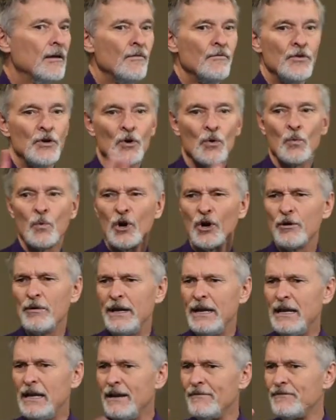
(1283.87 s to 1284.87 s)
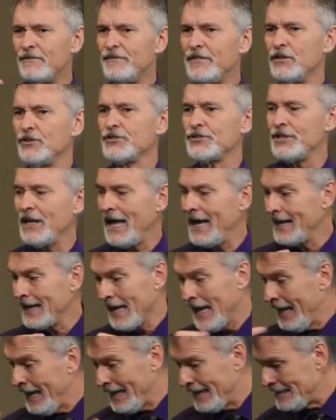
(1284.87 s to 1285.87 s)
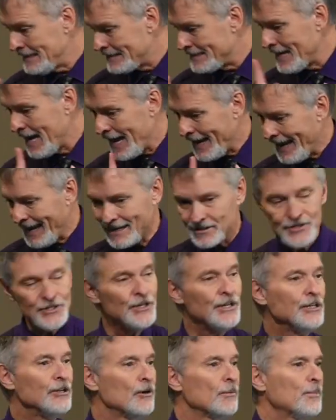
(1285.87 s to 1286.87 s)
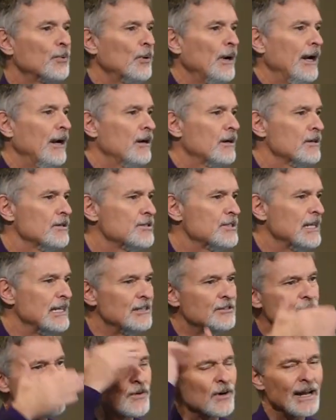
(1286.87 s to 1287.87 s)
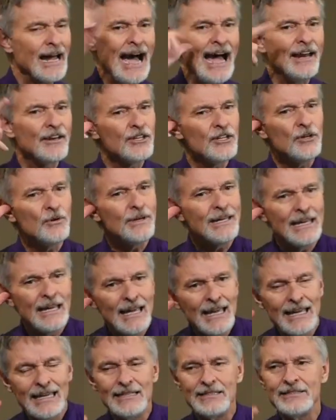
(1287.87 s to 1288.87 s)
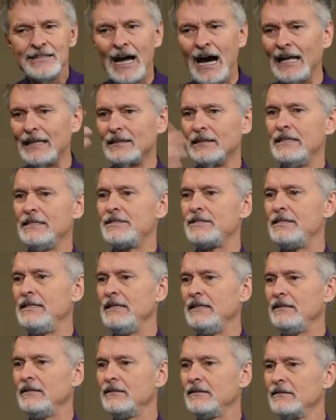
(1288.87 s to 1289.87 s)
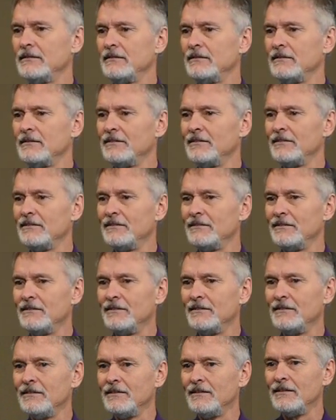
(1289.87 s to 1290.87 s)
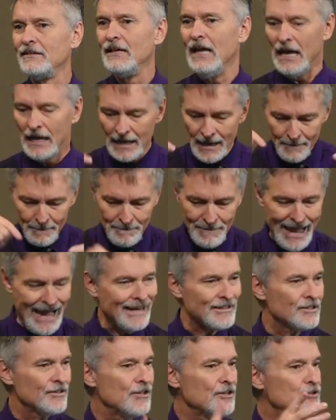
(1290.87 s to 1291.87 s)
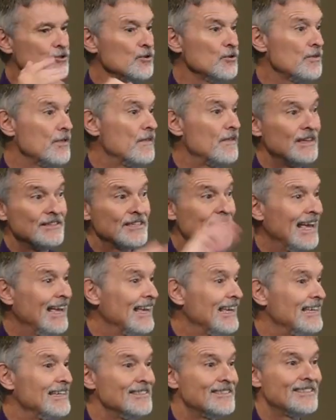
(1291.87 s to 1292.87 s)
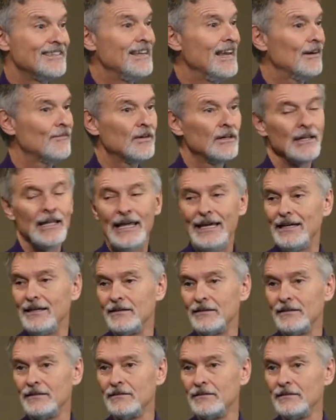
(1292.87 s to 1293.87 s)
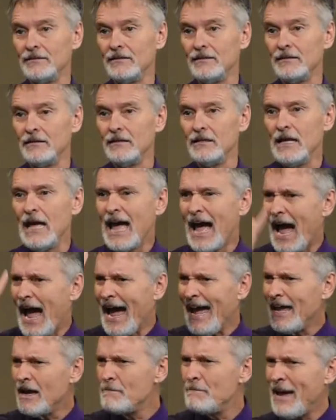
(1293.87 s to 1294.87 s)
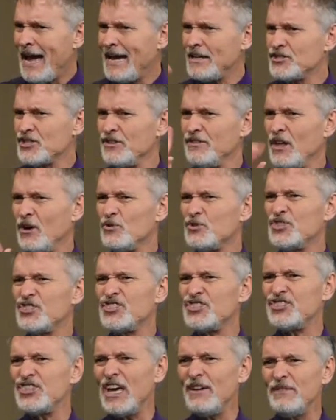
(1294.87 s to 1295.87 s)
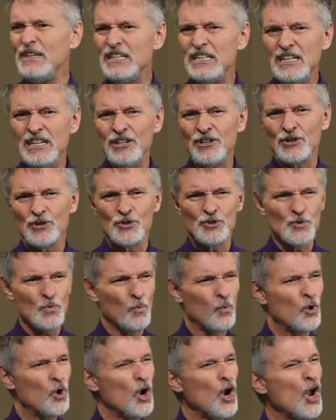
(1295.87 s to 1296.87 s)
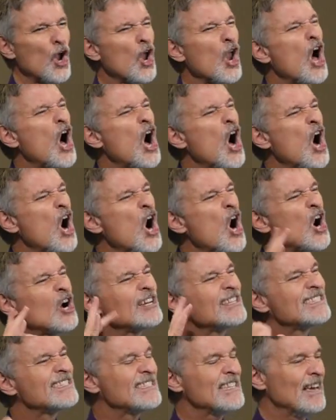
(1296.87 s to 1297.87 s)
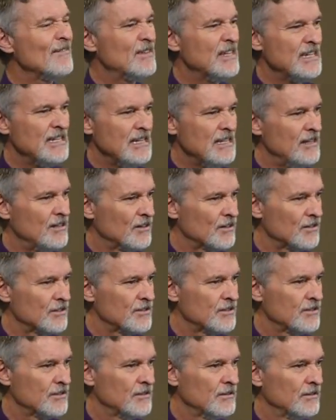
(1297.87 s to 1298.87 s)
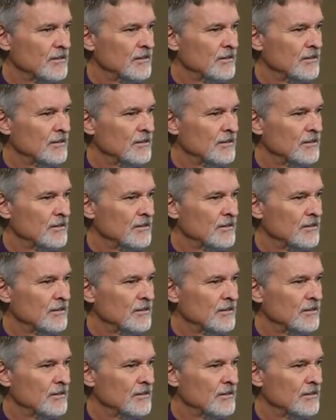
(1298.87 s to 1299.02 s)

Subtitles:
If you're worried, it feels like he's not answering your prayers, he's forgotten you, he's not listening, come back to the truth of this. He's never late. I imagine those 7 years were long 7 years.